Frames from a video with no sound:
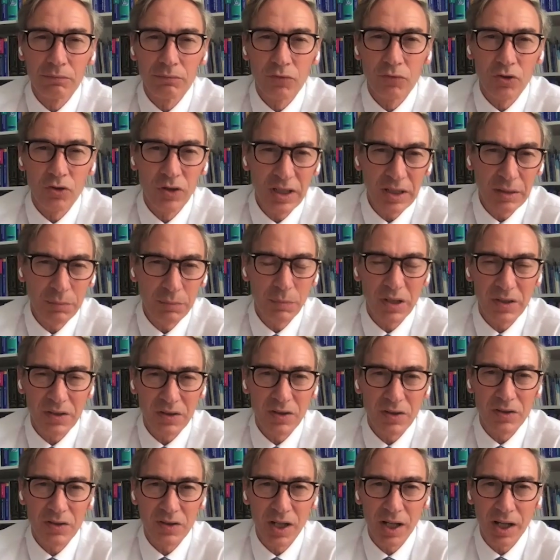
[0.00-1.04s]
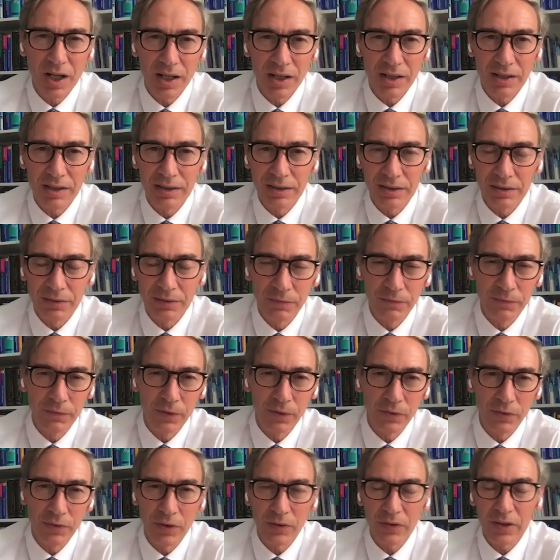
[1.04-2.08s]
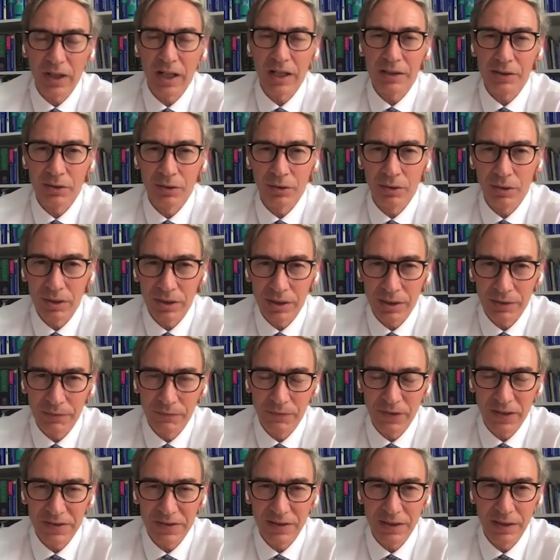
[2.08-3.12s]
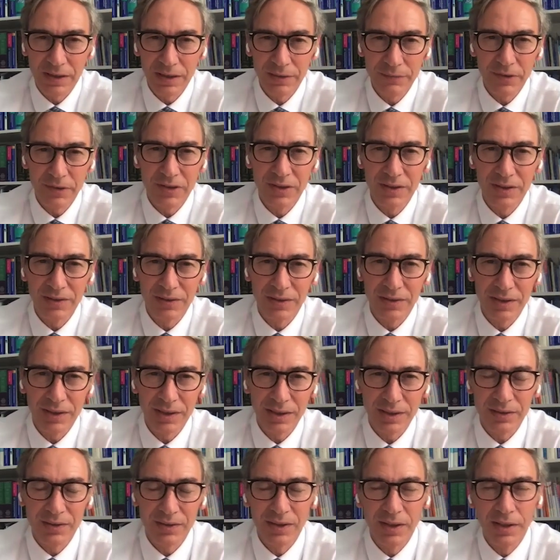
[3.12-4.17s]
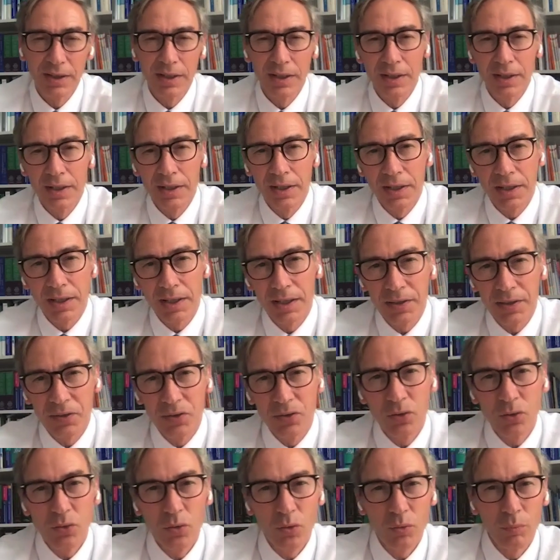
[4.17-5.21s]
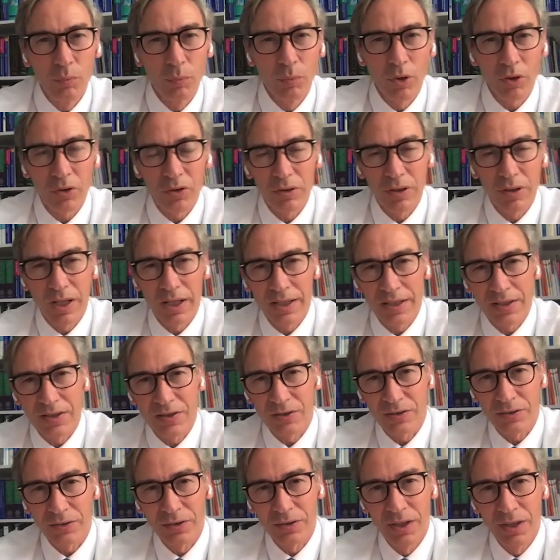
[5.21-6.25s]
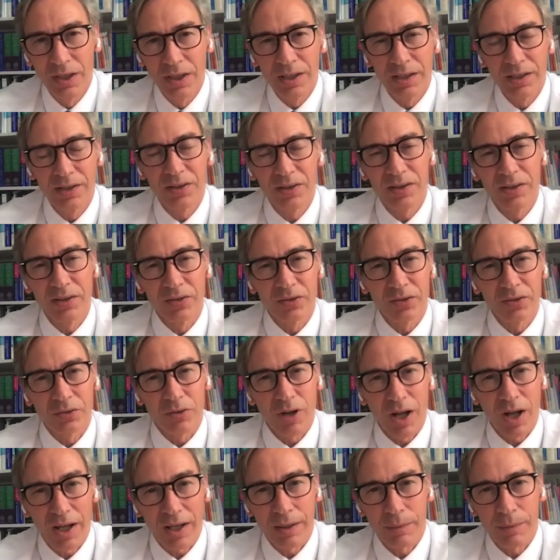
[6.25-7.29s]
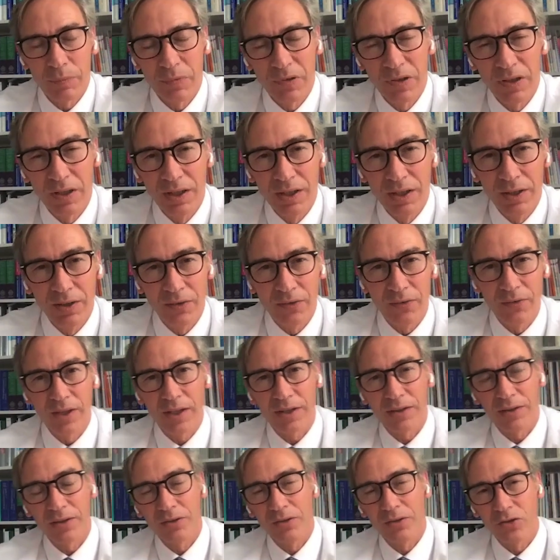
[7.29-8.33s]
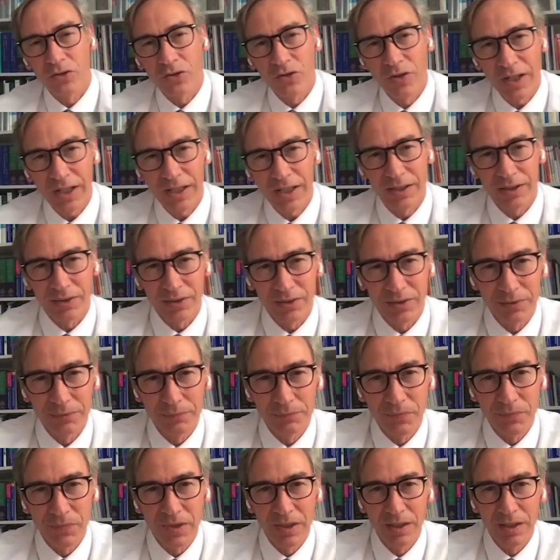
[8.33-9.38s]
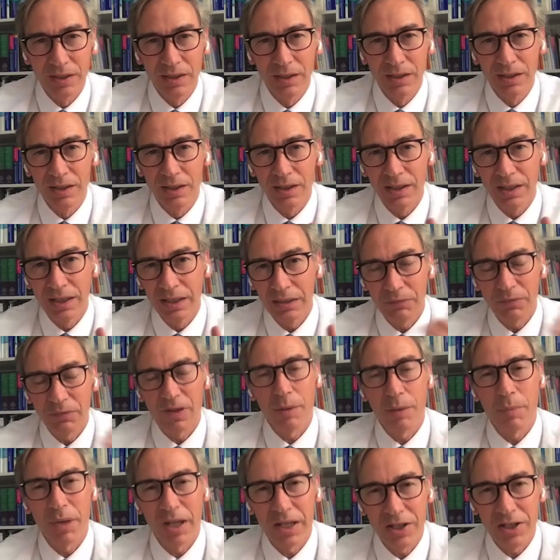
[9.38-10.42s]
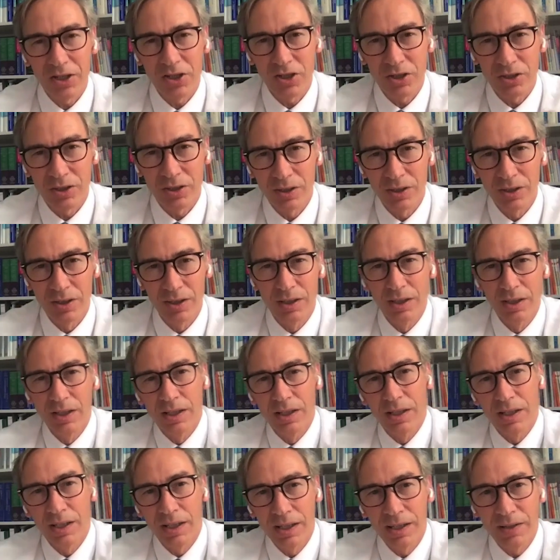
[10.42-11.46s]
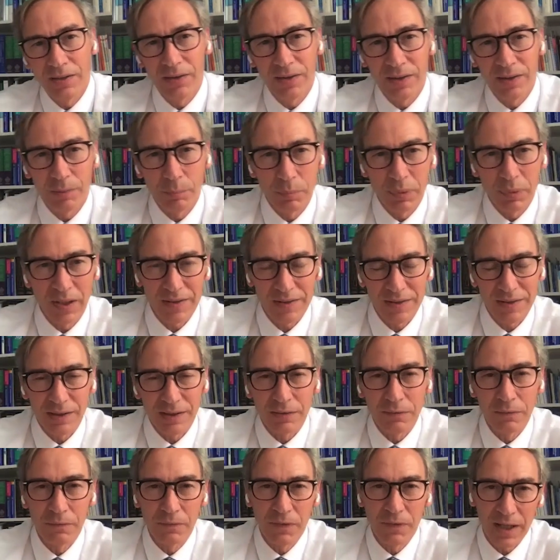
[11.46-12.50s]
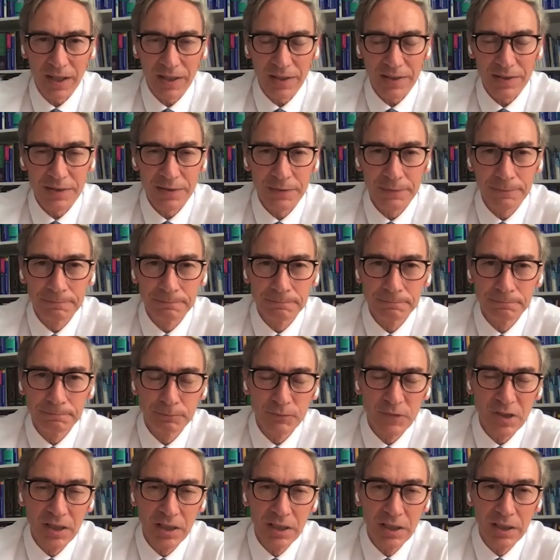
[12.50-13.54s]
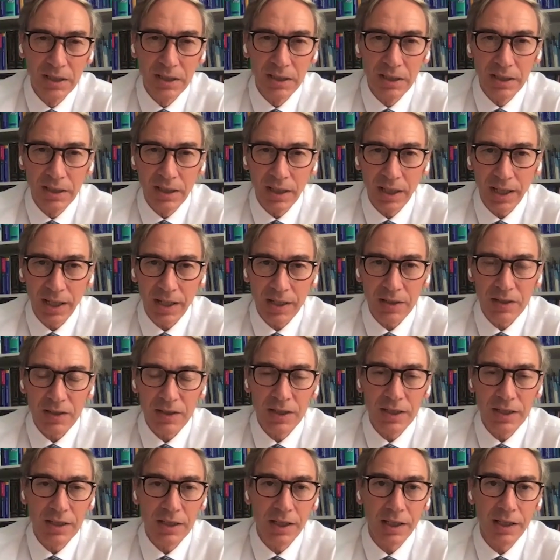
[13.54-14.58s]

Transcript: treatment target for non-alcoholic fatty liver disease, a new modulator is described that triggers inflammation in the hepatic fat. And in